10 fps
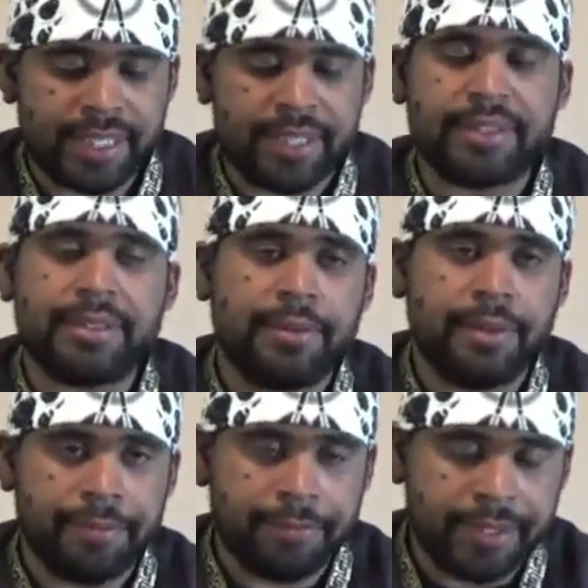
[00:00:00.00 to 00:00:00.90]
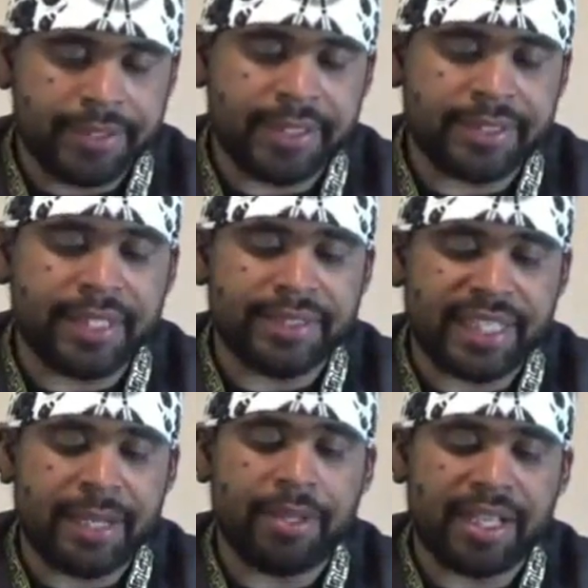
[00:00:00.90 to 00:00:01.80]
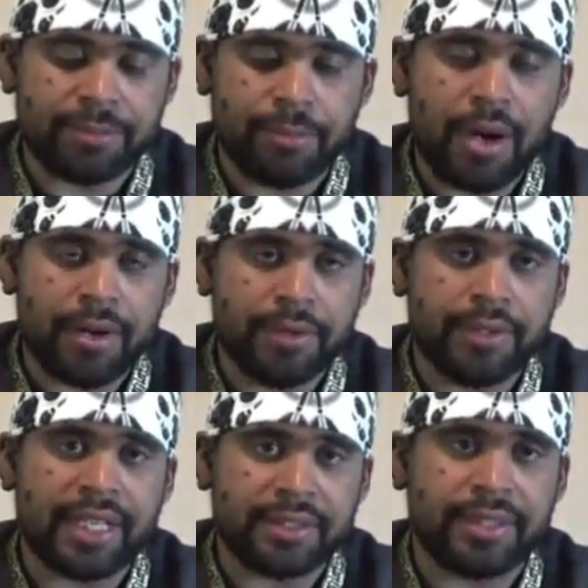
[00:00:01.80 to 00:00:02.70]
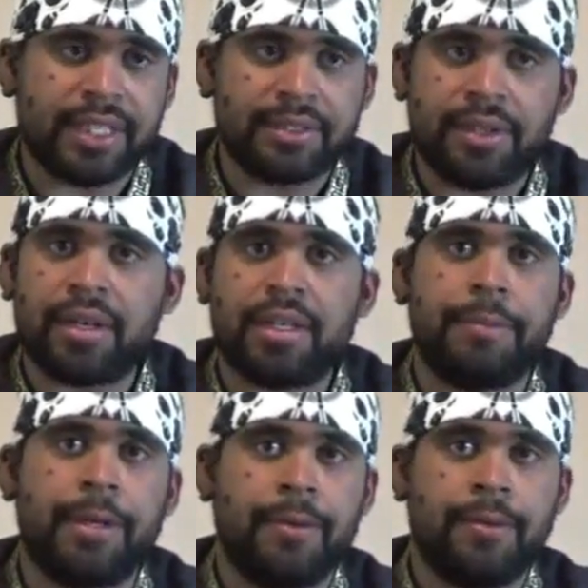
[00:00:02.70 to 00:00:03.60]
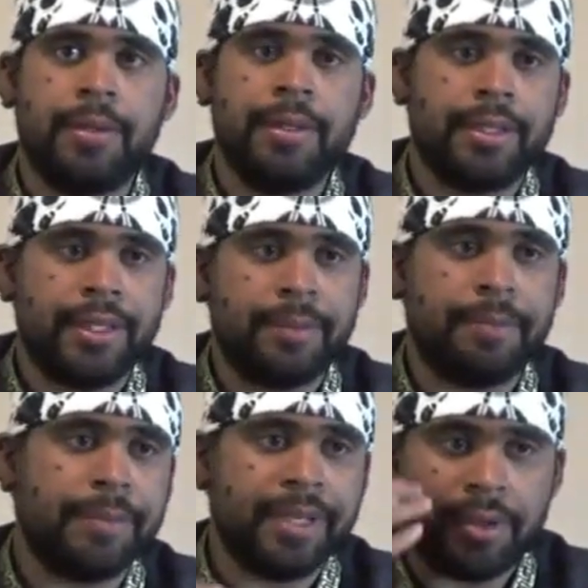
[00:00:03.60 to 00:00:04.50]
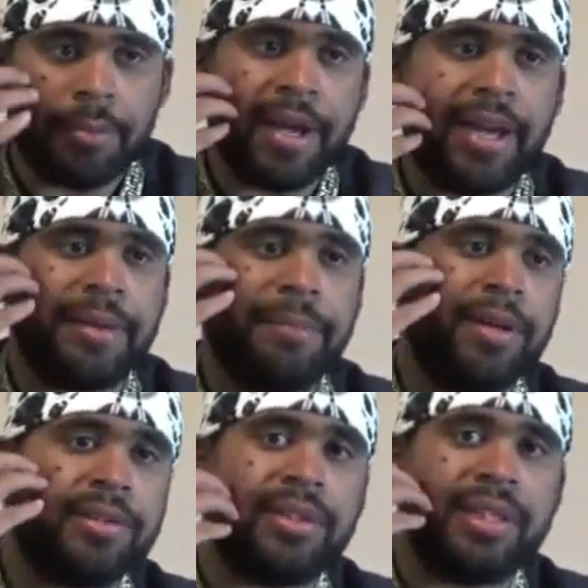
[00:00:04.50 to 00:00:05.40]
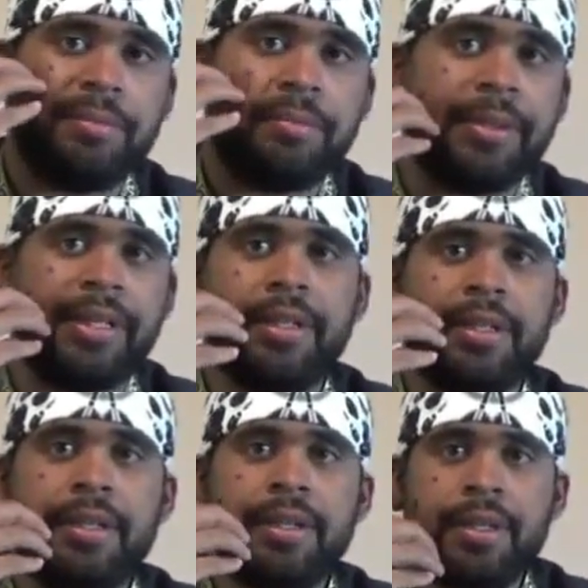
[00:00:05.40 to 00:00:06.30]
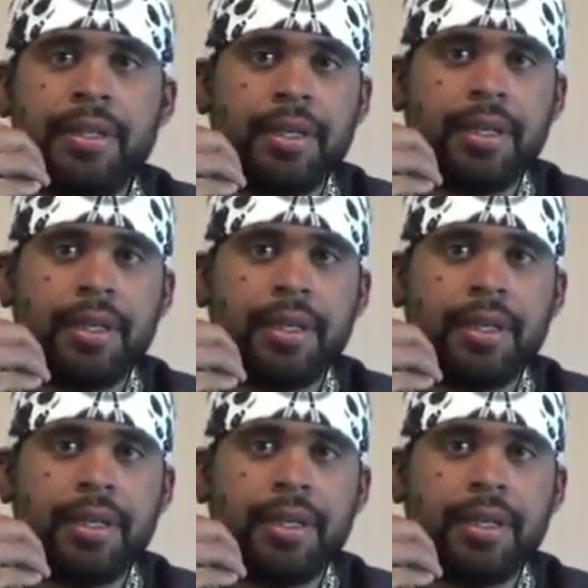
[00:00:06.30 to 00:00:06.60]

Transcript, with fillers: Because that's when it says unstable as water. That's what that's talking about, them being nomadic, but also them being